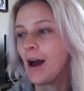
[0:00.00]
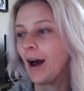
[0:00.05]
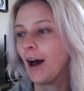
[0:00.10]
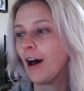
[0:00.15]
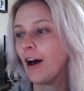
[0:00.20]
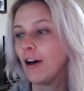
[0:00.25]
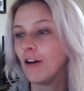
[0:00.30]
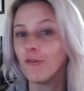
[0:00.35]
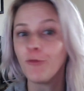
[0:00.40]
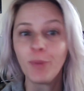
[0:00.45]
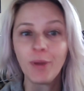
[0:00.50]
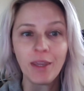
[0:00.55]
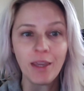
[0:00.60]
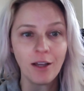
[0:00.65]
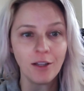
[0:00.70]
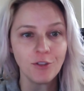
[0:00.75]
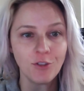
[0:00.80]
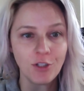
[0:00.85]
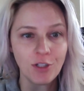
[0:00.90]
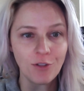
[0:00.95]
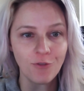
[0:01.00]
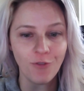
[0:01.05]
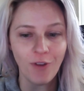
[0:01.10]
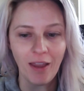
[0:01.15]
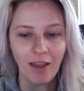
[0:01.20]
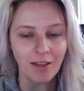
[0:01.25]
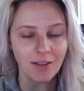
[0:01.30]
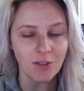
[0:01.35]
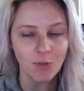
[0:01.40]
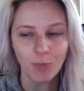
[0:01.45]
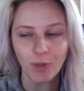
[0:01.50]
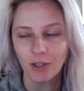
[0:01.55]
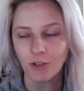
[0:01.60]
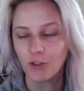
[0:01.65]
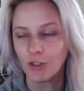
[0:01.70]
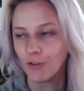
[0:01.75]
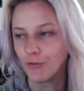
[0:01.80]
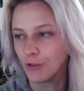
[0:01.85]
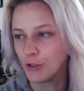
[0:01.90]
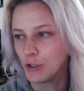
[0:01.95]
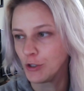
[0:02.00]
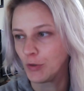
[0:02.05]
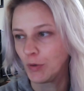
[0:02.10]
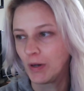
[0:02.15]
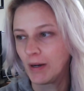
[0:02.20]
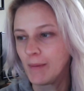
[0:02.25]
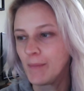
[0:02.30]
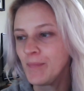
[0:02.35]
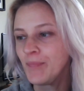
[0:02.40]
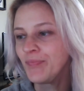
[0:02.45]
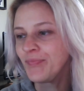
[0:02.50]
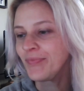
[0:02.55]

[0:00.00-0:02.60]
of PLG fans, PLG for short.